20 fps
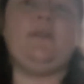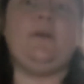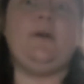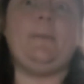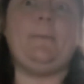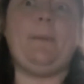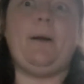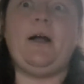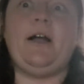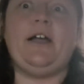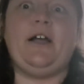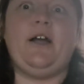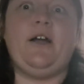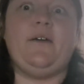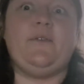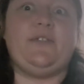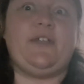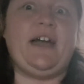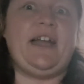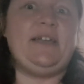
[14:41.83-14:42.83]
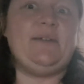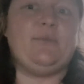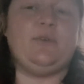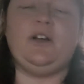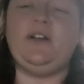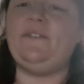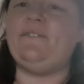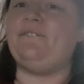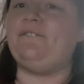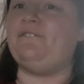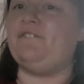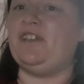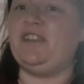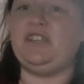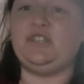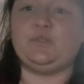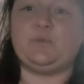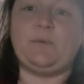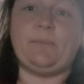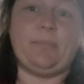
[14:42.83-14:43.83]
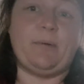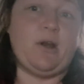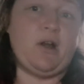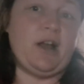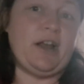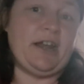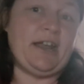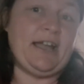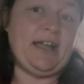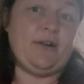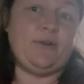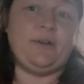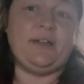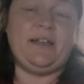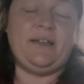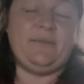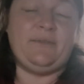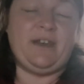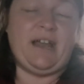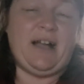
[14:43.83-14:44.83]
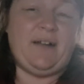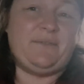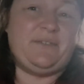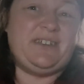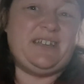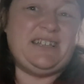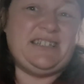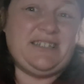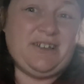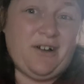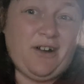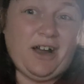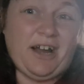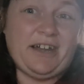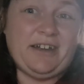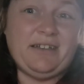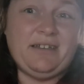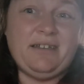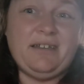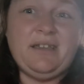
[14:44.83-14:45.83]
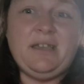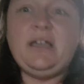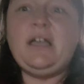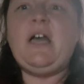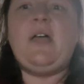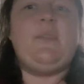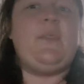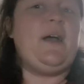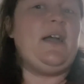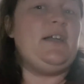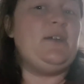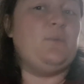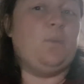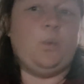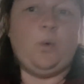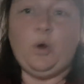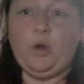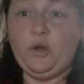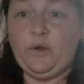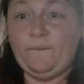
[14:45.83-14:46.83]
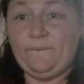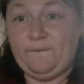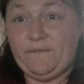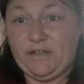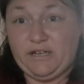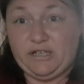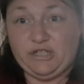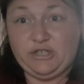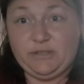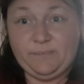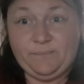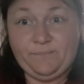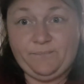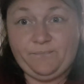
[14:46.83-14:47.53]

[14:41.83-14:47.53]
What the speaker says: By oath, they weren't finished with Brian Howe even after he died. They weren't finished.